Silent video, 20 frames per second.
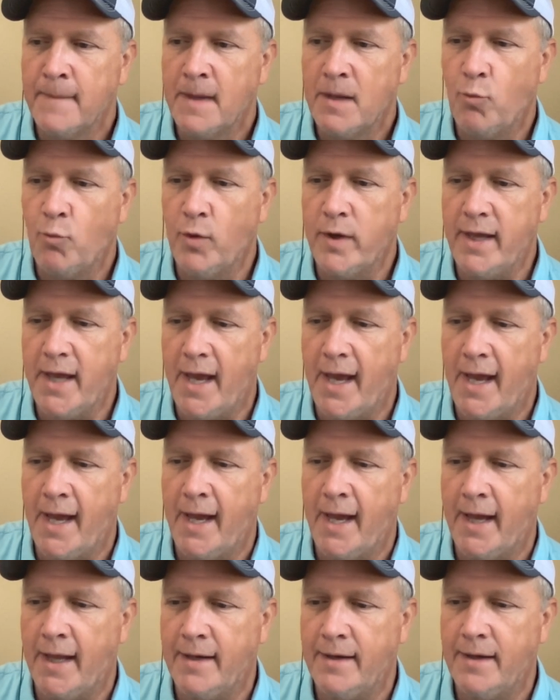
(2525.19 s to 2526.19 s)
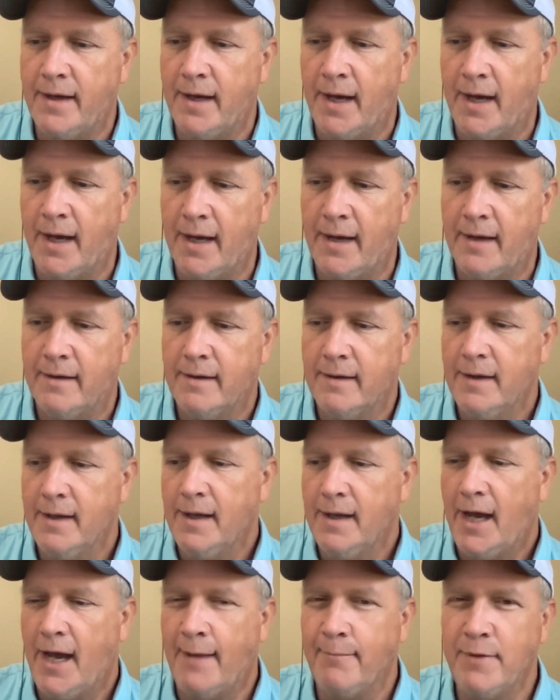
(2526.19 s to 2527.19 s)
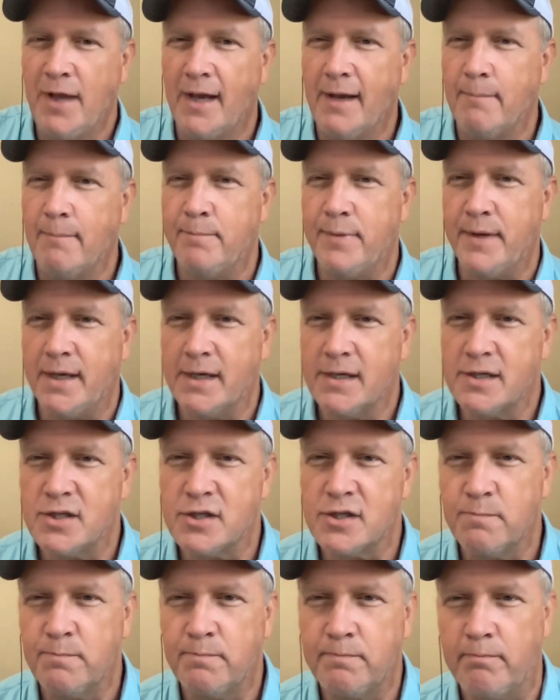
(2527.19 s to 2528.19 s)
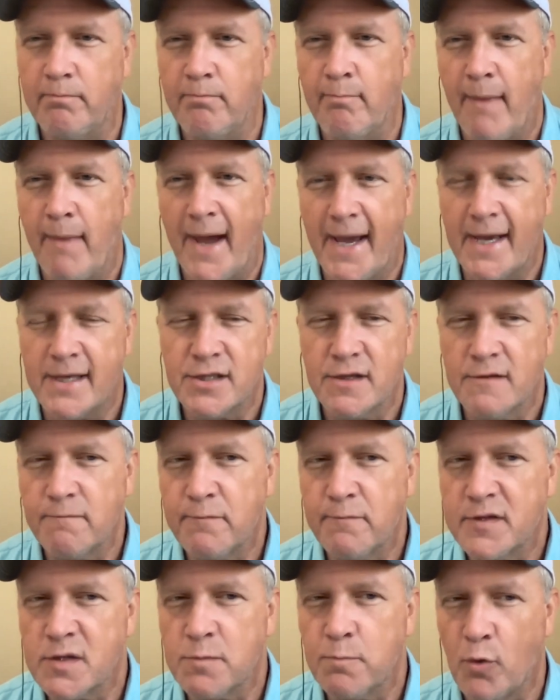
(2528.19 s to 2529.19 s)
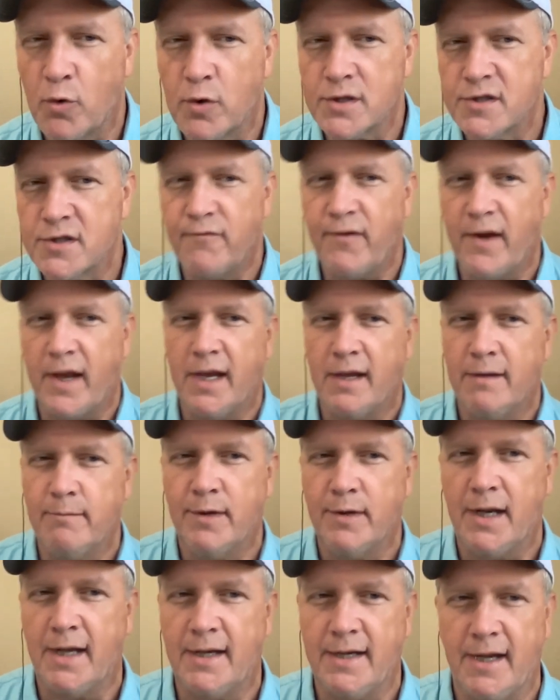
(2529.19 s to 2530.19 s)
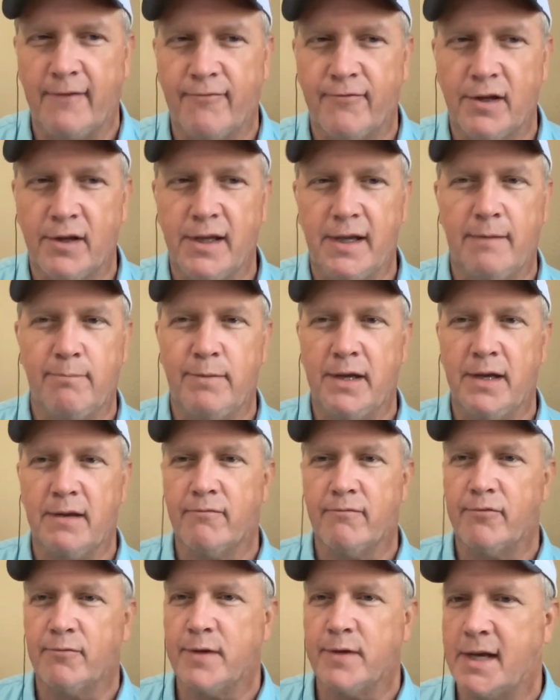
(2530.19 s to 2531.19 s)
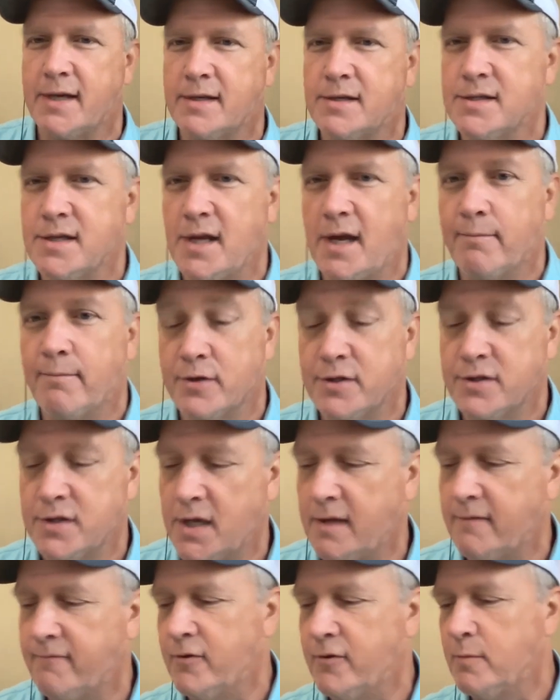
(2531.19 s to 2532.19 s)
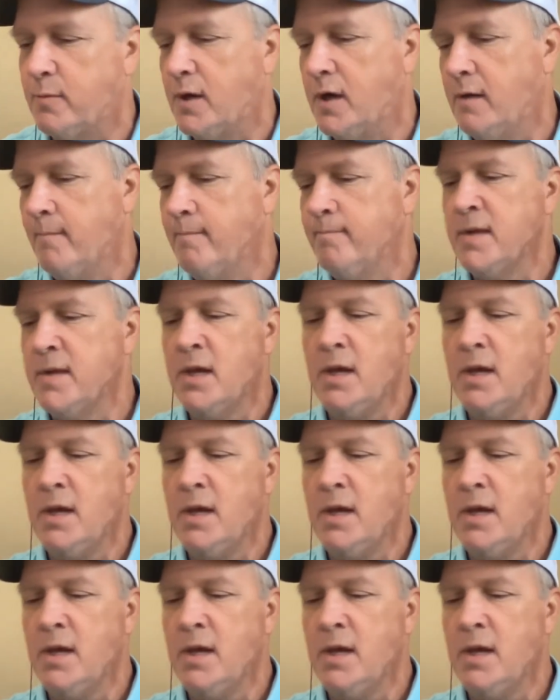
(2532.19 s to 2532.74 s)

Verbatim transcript: We had uh, I'm not a big massive sports fan, but I definitely being from Texas, I appreciate football.